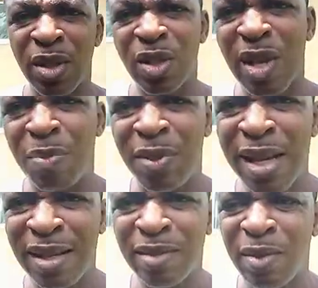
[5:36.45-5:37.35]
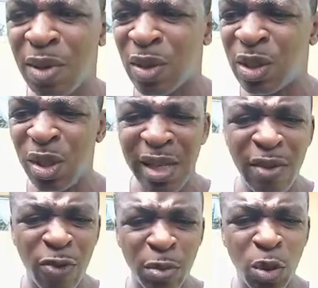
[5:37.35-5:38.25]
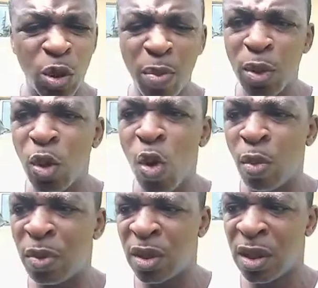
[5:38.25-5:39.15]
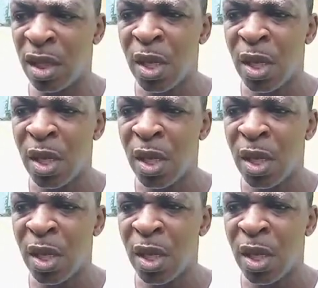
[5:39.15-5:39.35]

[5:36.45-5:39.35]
those are children from troubled homes.